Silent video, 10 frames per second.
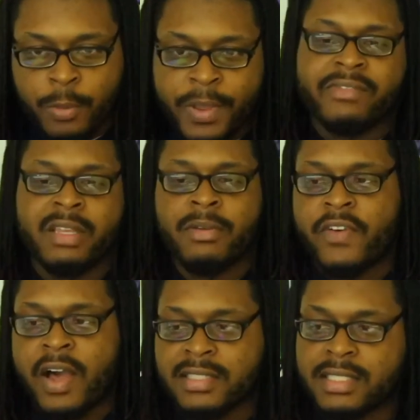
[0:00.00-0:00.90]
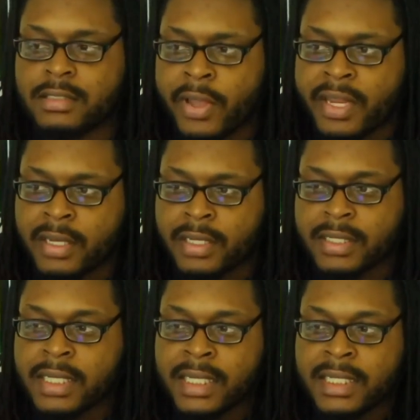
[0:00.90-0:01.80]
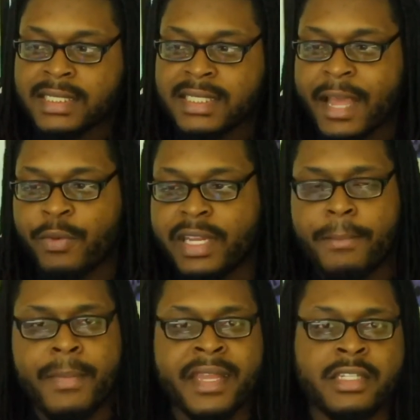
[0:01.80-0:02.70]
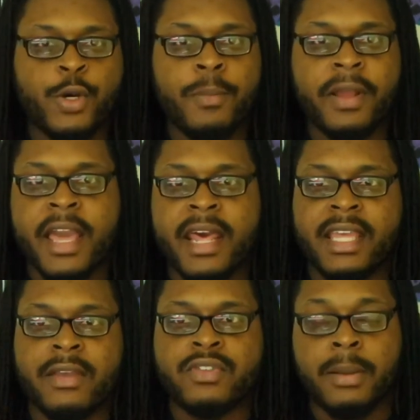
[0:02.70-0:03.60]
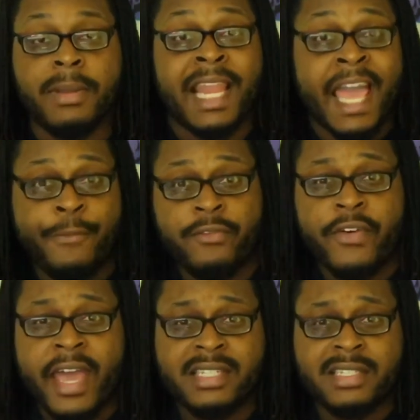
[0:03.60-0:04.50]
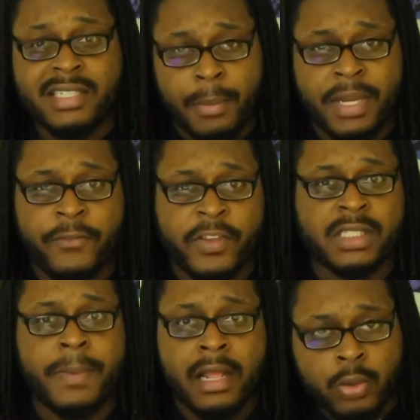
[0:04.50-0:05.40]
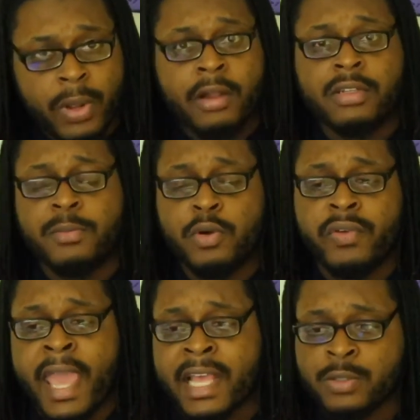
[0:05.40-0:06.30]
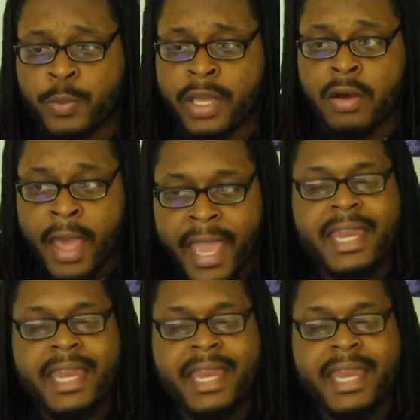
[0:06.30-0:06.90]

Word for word: We have Jamie Foxx trying to not really mentor, but kind of give some life advice to Dominique Fishback throughout the movie as well.